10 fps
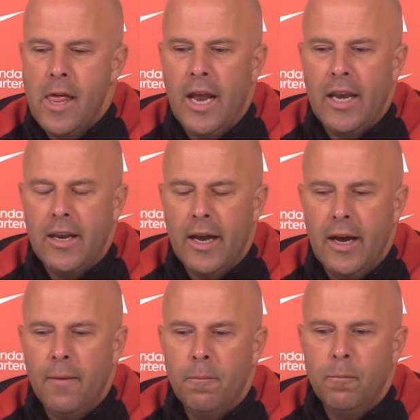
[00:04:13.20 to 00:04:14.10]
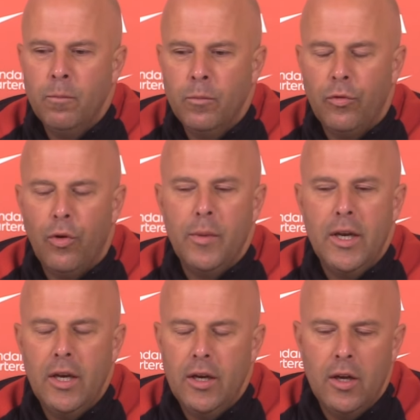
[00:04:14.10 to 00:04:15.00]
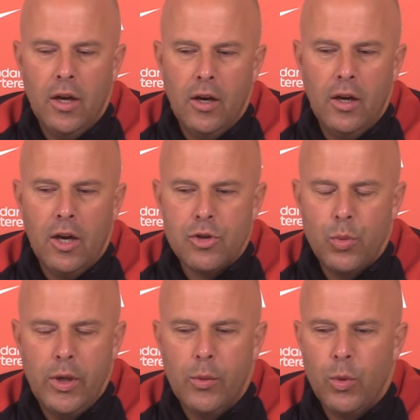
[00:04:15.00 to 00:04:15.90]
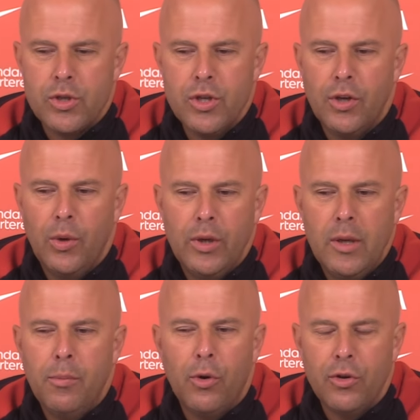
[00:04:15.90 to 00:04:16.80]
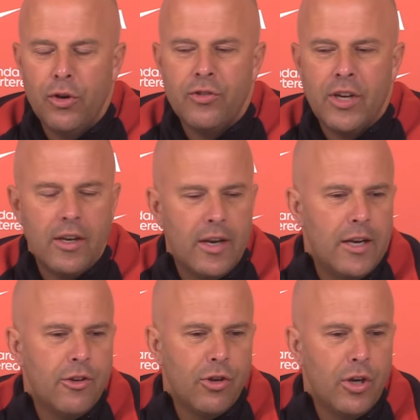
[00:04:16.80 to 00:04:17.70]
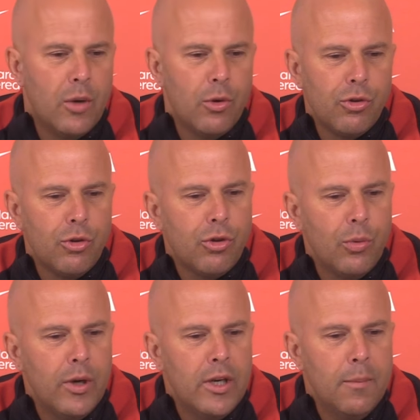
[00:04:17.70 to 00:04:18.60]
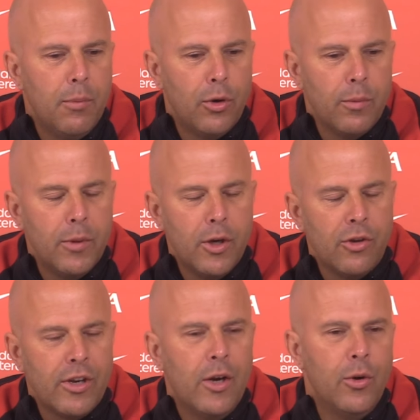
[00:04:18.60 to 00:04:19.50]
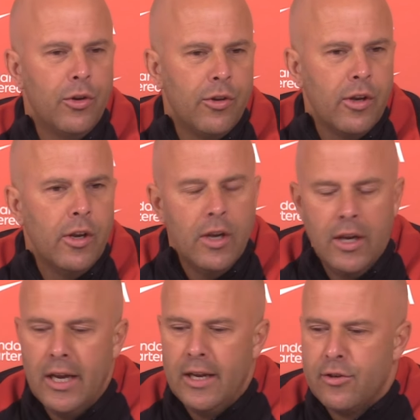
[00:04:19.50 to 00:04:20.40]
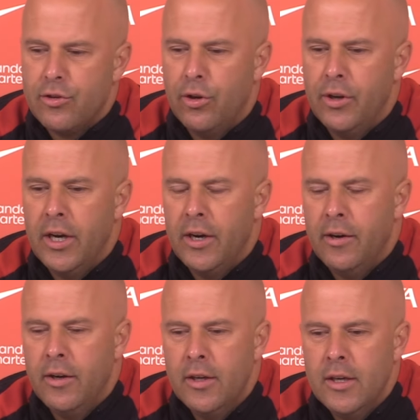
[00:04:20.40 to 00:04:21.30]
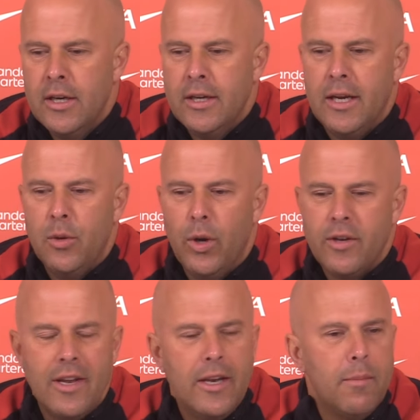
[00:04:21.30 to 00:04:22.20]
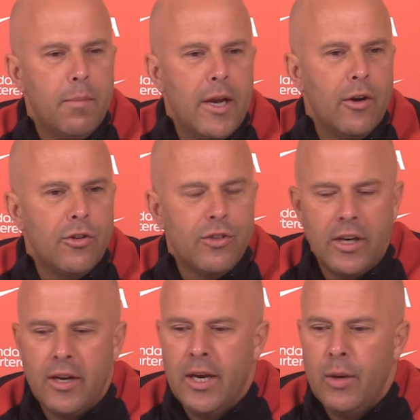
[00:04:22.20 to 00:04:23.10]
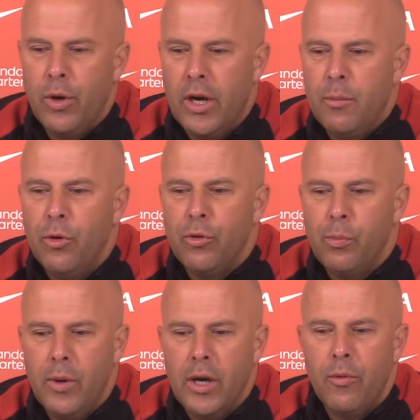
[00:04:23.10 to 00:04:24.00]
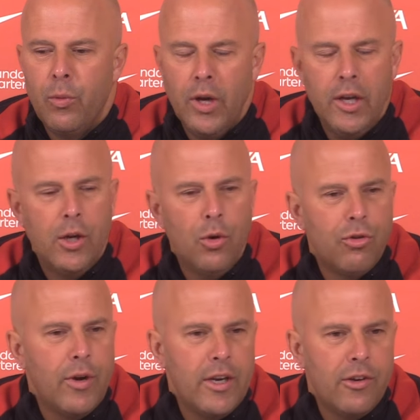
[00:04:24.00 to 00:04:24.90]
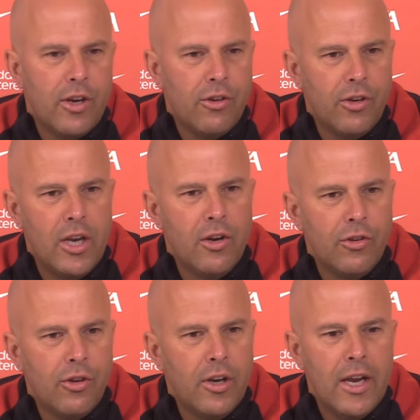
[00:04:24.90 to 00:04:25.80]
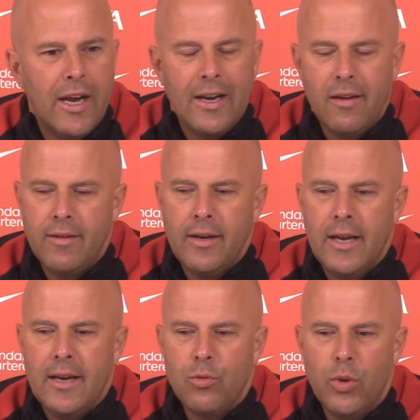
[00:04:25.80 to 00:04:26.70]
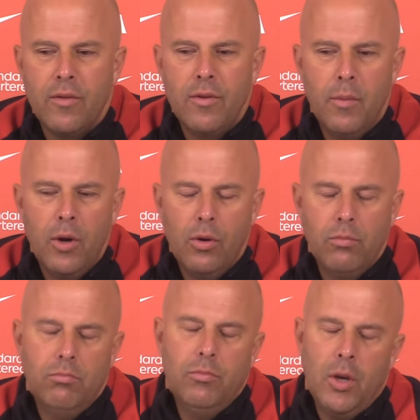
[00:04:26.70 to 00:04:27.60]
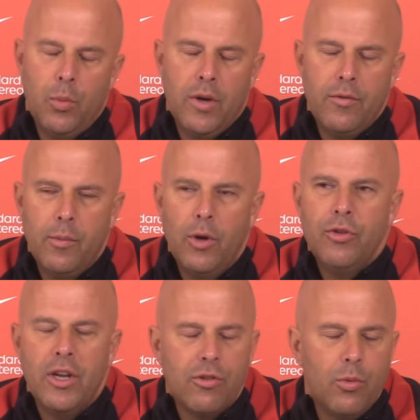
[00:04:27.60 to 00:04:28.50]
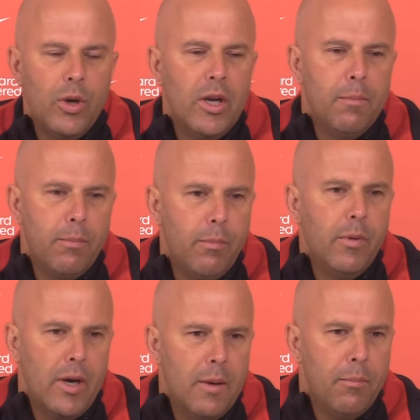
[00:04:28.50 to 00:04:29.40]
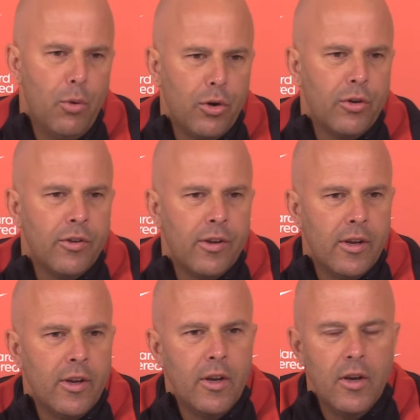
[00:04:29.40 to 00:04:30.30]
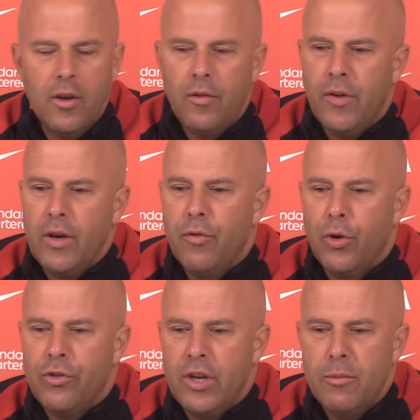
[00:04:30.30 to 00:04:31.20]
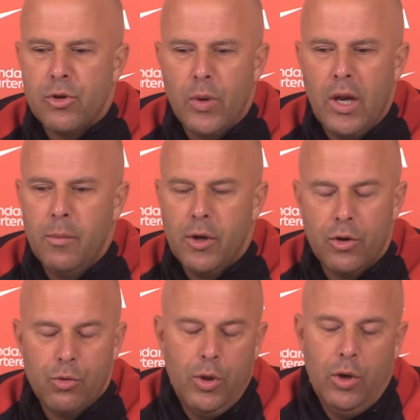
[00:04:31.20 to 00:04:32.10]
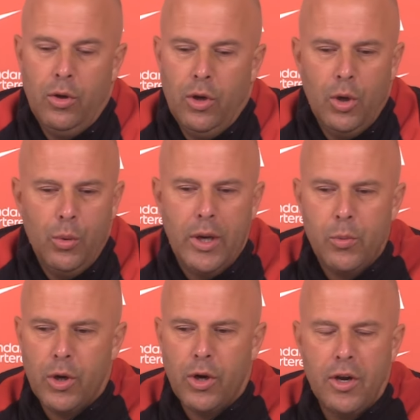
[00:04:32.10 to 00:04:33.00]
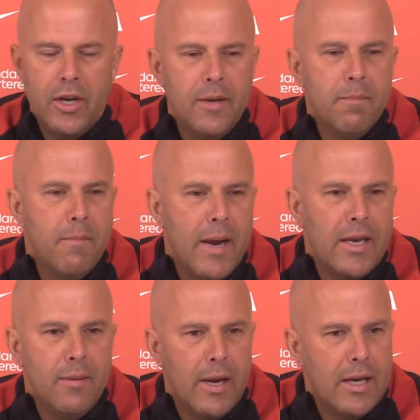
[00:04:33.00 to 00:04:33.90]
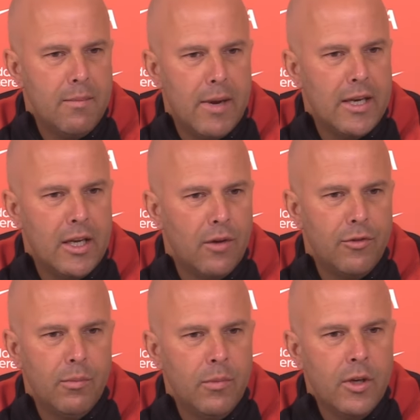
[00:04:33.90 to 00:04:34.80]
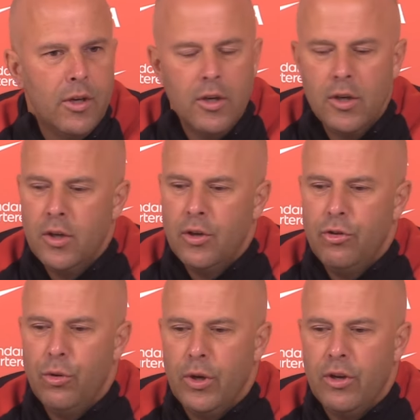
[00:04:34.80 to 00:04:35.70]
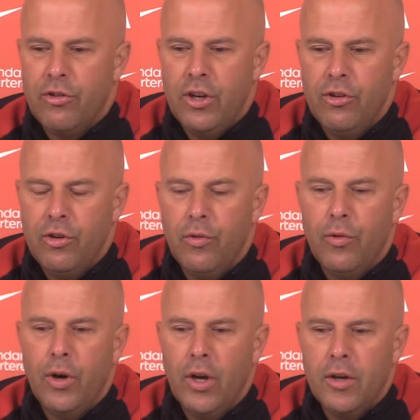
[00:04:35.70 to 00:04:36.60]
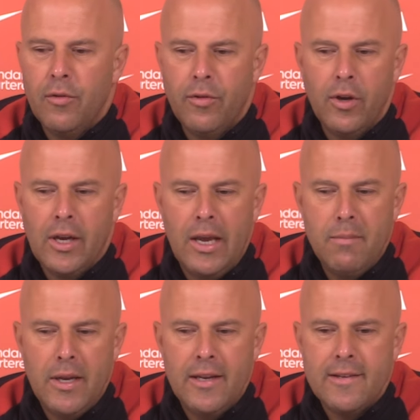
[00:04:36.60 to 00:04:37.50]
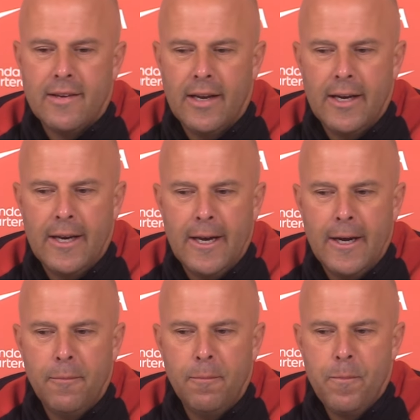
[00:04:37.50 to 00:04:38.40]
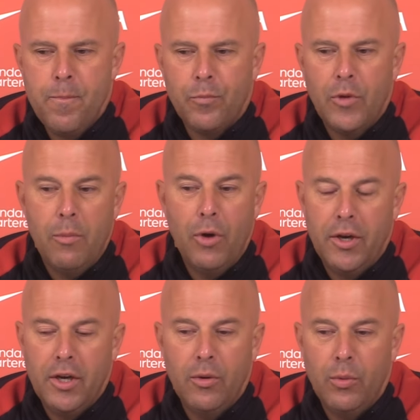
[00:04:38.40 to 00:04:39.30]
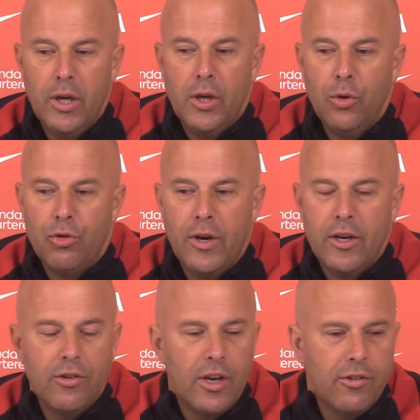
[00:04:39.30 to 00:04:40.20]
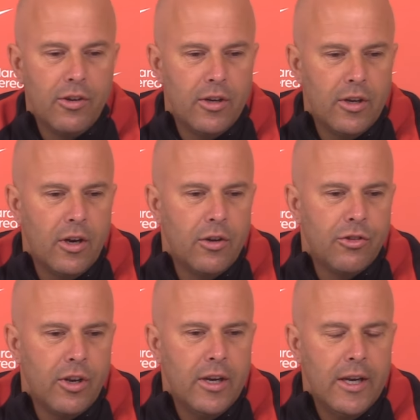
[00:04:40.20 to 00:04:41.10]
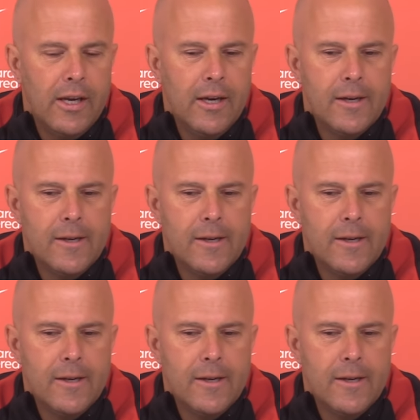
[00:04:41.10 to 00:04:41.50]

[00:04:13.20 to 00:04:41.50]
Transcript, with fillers: and um, for me, the last week was not only important on Saturday; the Sunday was also really important because I learned and saw there that the ones that didn't play on Saturday were able to bring a really good training session in on Sunday. And I think that is one of the most, not one of the most, that's a really important thing for a team as well, because we all know that we're going to need many, many, many of them during the season for a lot of uh, game minutes. And um, they brought in a really good training session uh, on Sunday.